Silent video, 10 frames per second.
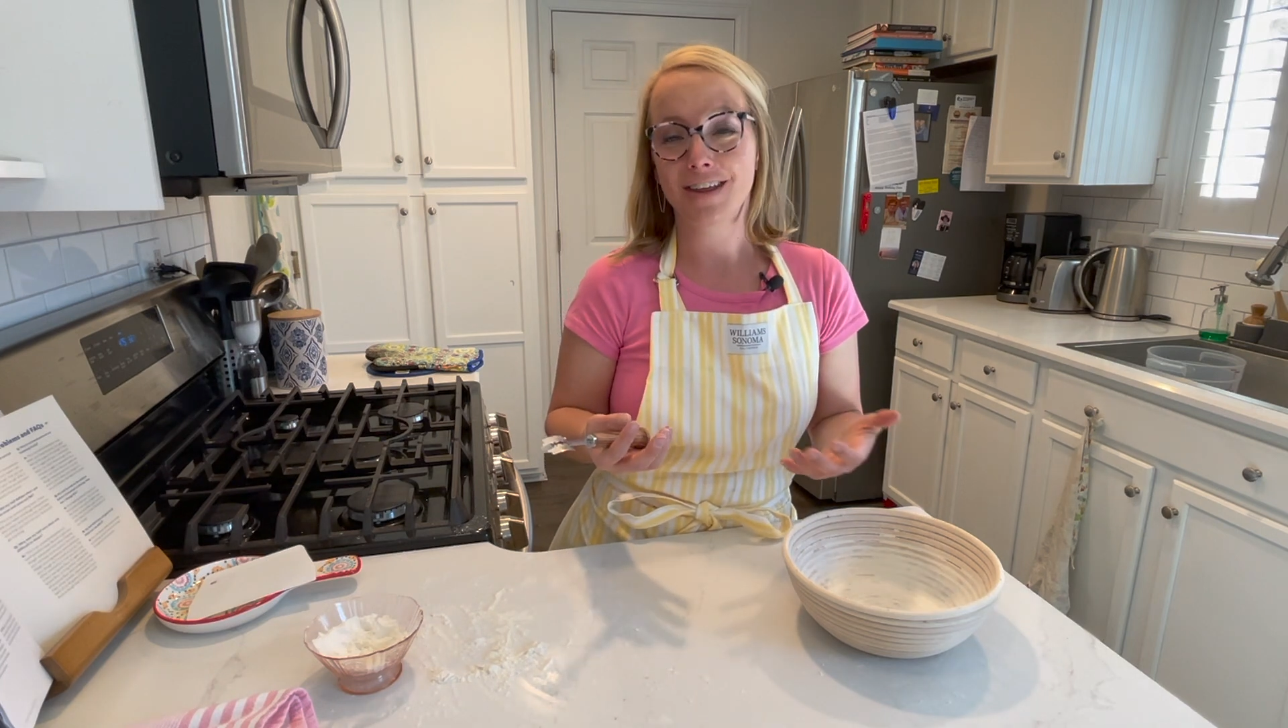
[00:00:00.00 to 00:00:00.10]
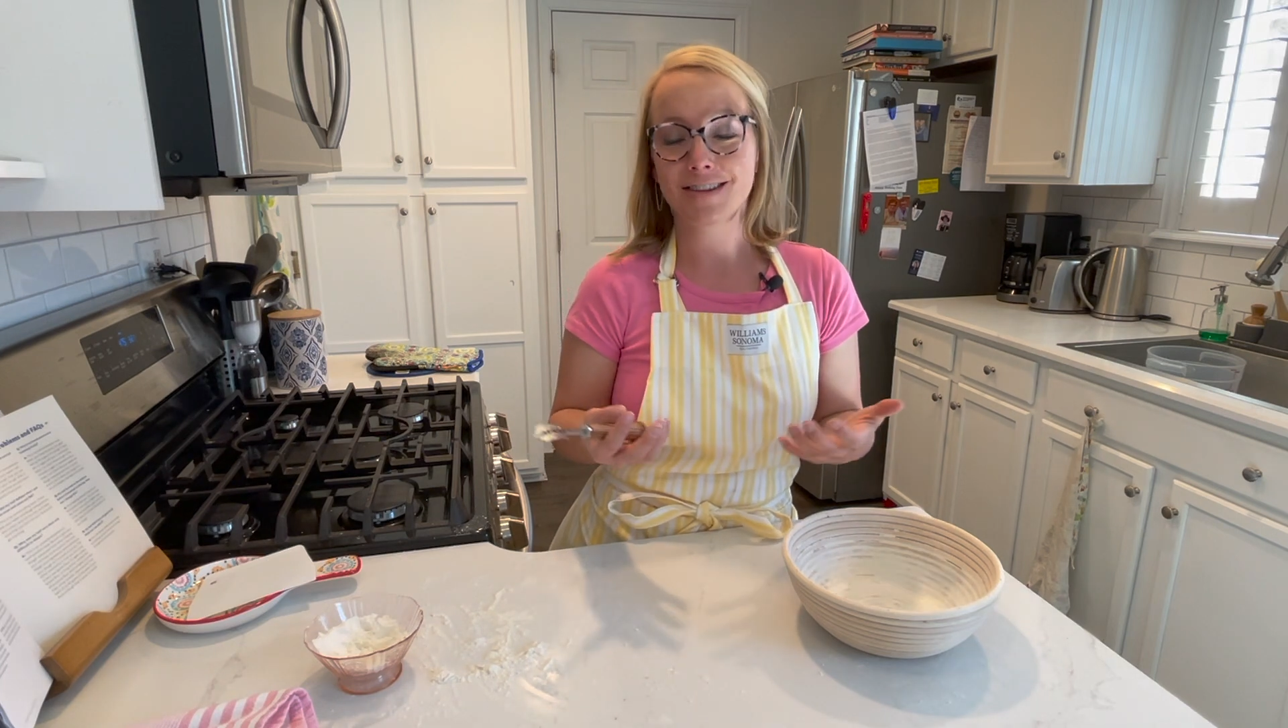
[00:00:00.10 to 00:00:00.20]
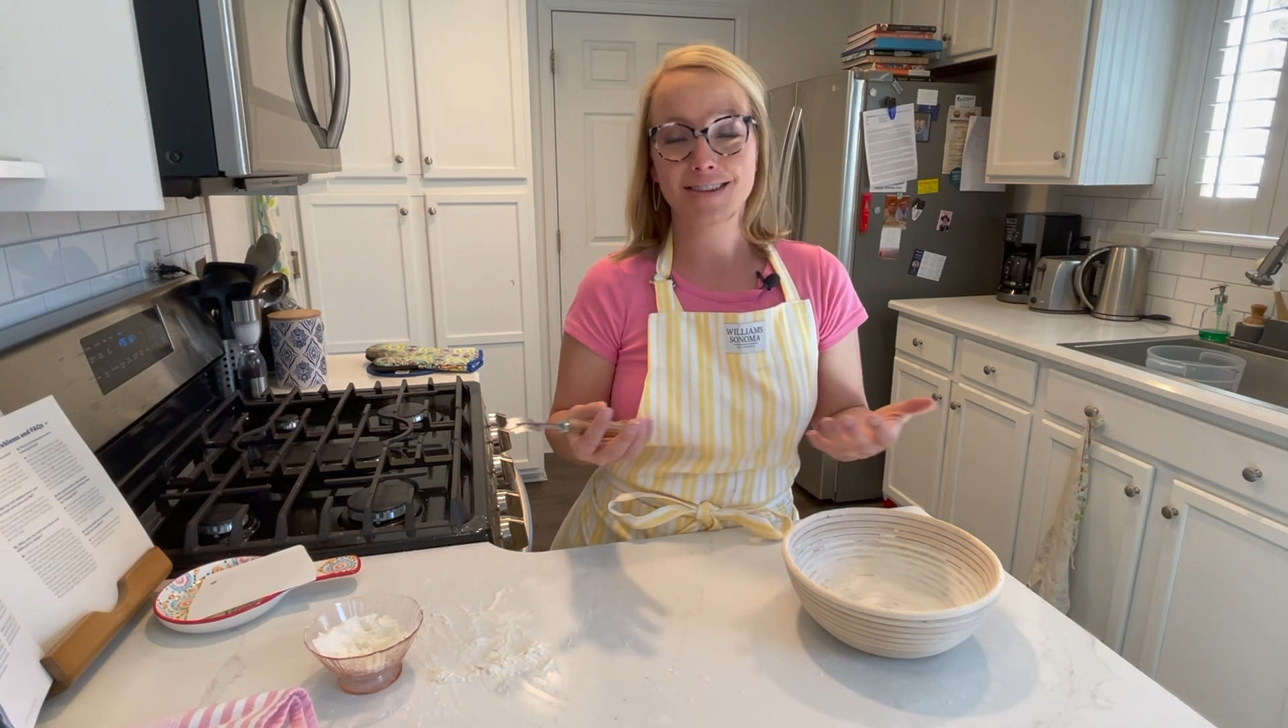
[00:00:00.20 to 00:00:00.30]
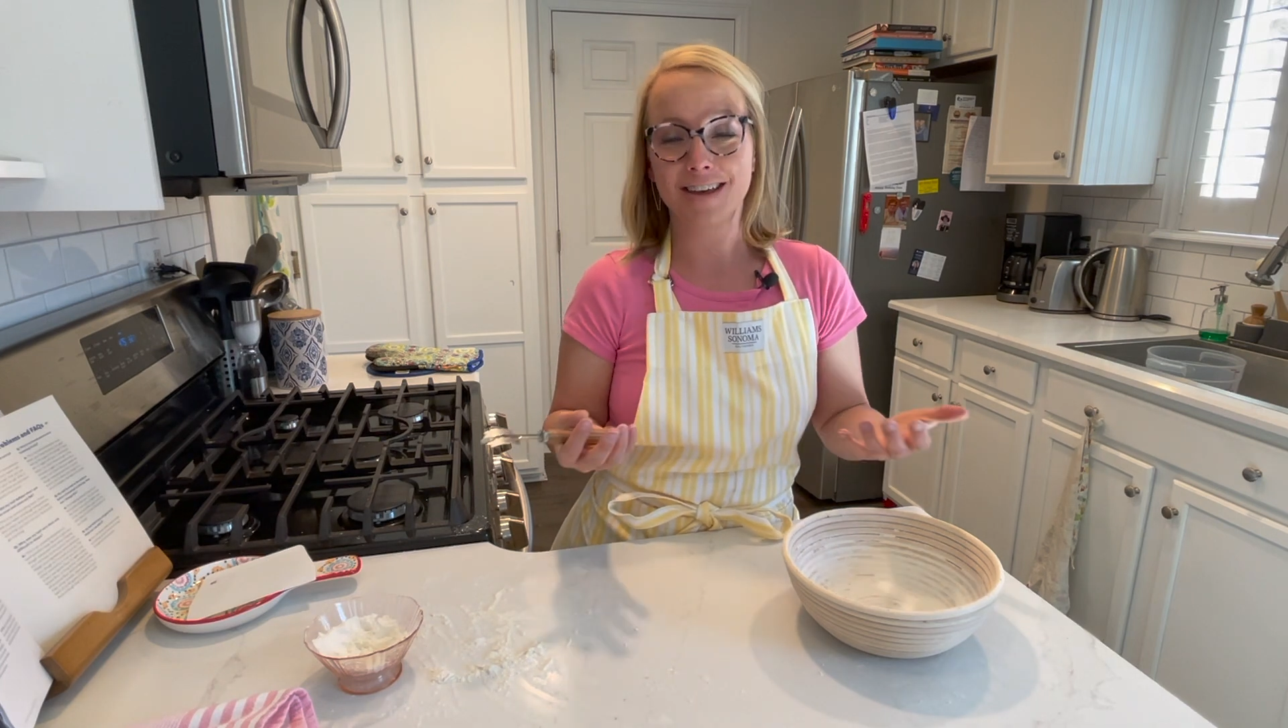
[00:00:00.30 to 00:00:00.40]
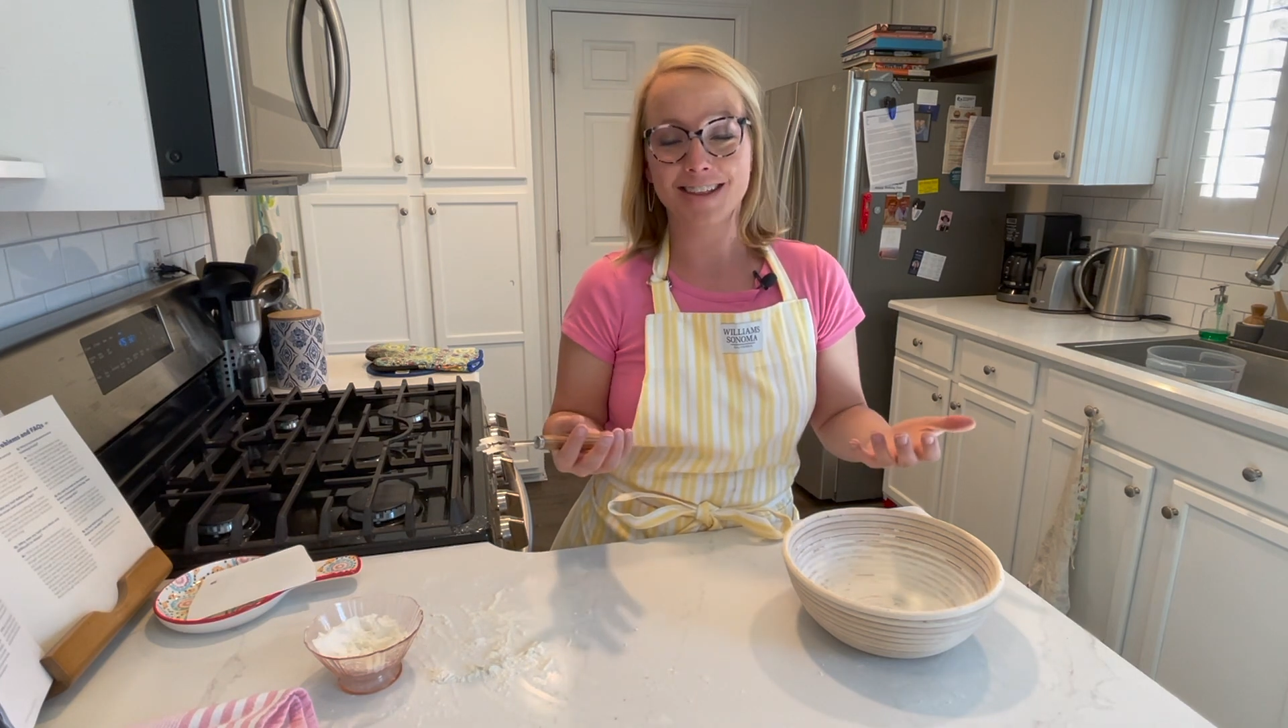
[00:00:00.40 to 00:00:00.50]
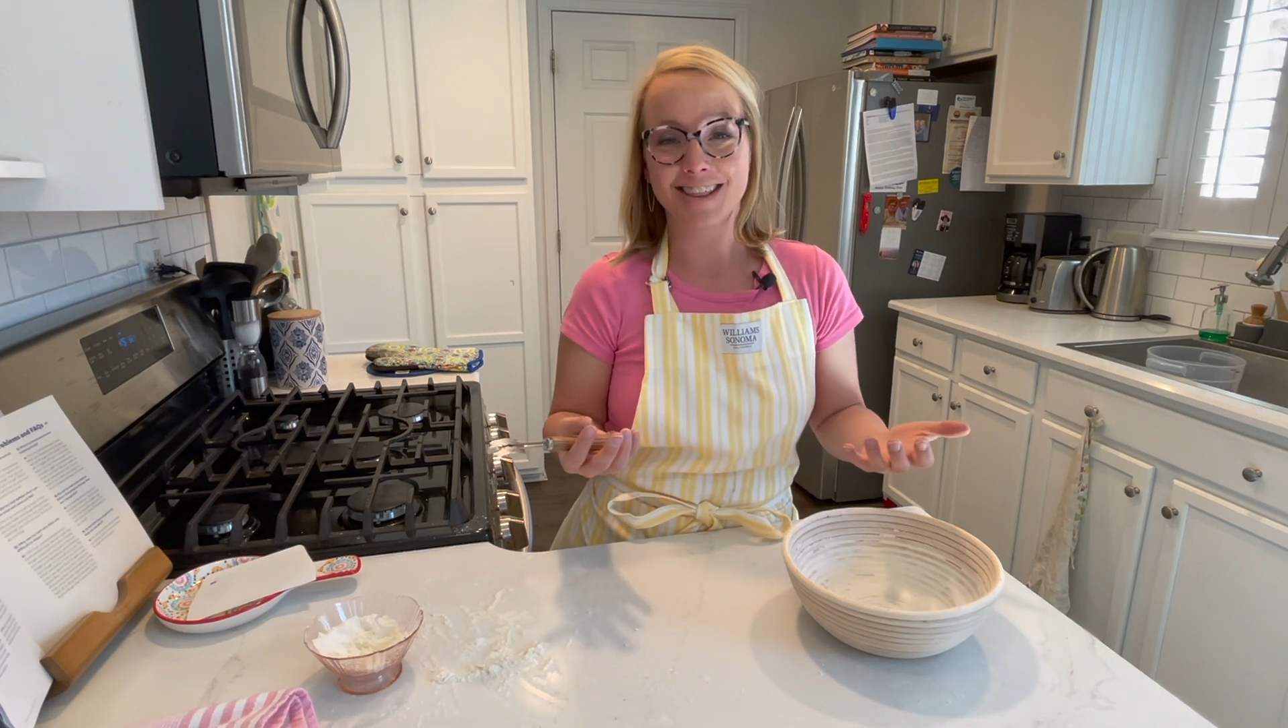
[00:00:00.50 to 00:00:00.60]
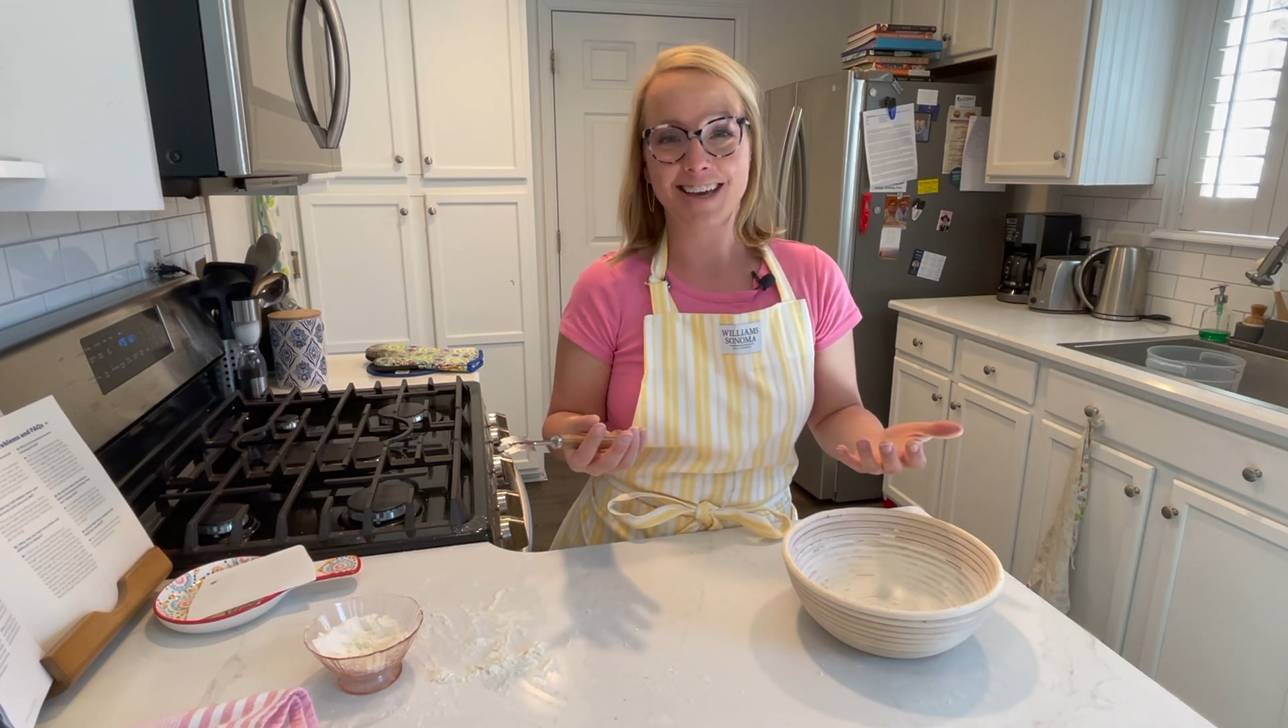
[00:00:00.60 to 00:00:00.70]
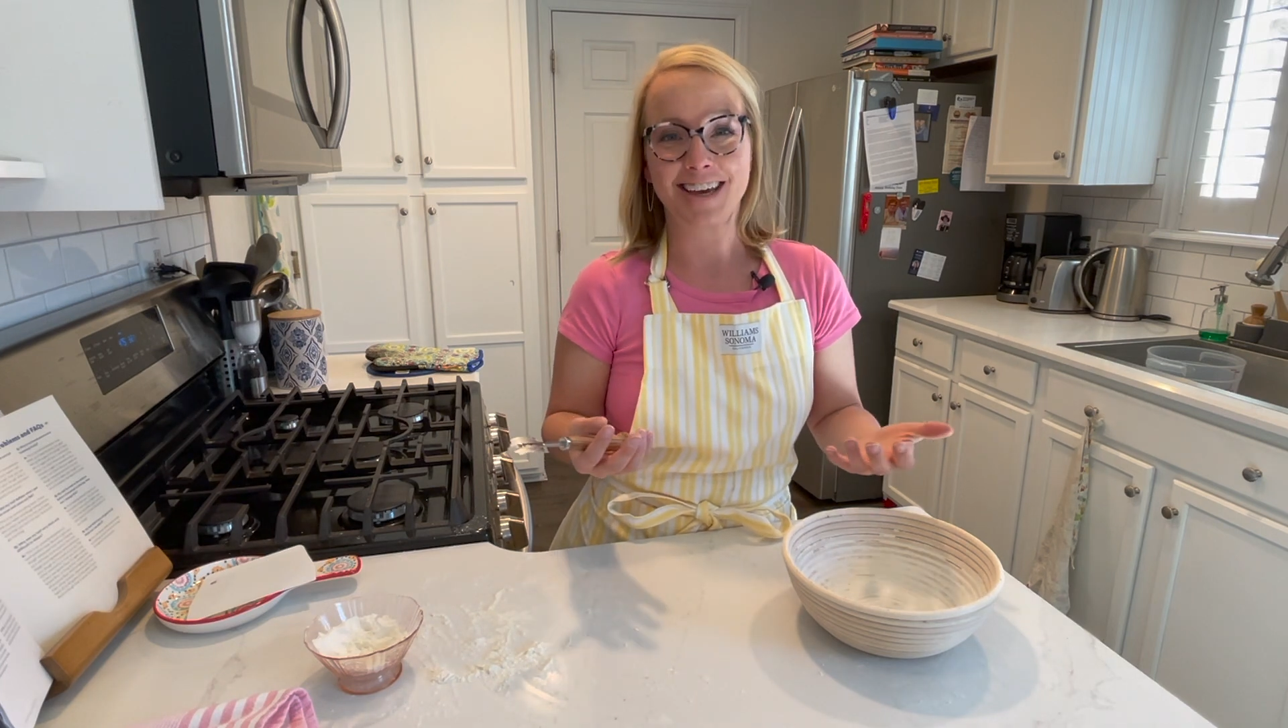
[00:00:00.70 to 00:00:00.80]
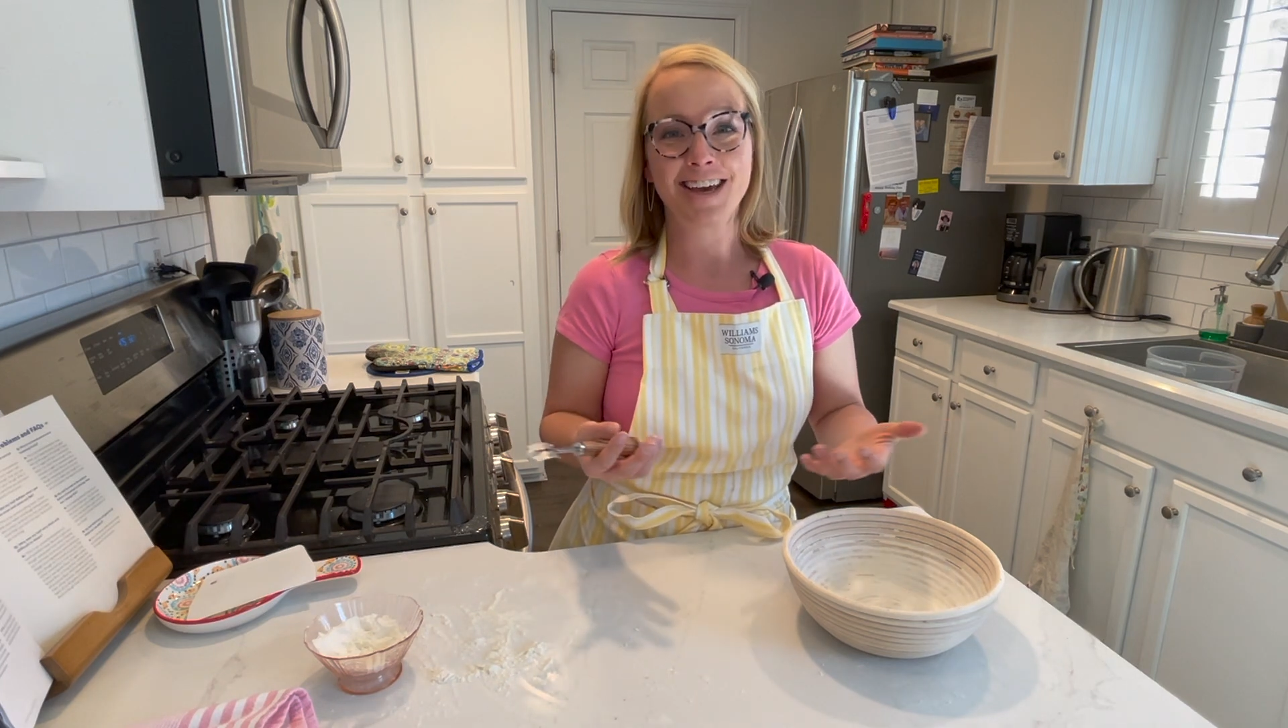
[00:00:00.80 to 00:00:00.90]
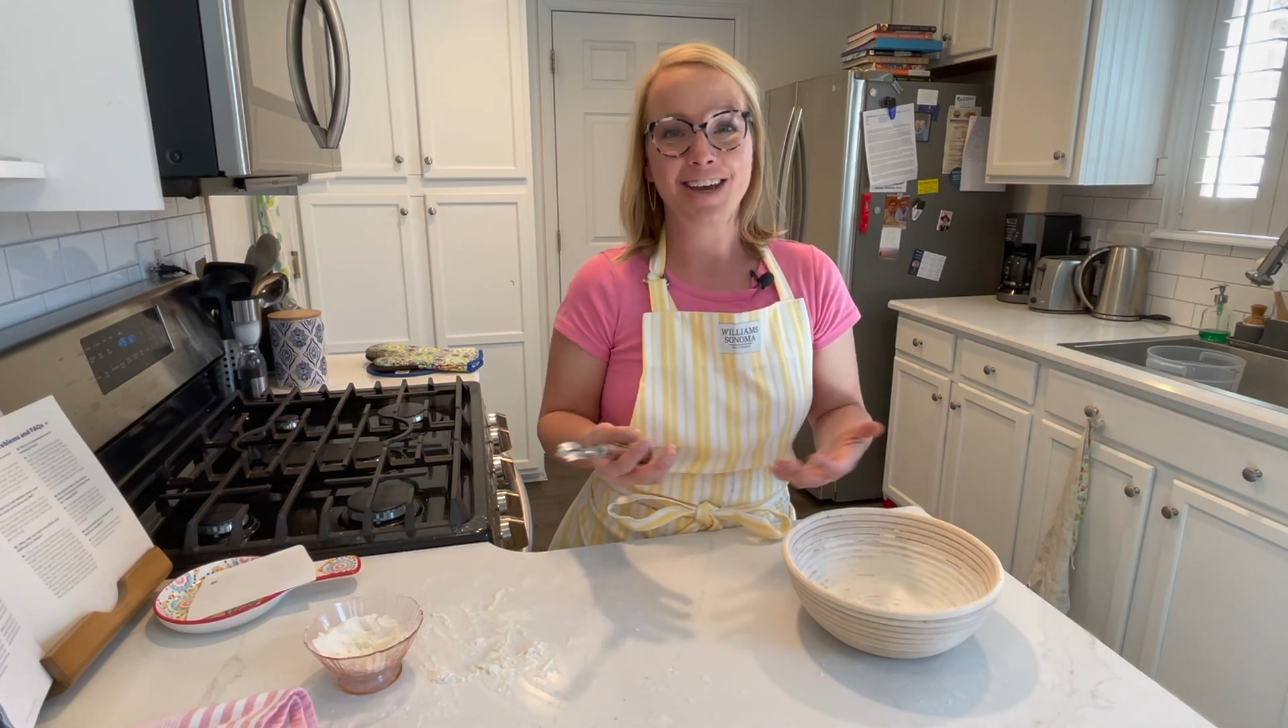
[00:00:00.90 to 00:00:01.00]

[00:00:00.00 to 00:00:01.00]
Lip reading: That's the other thing.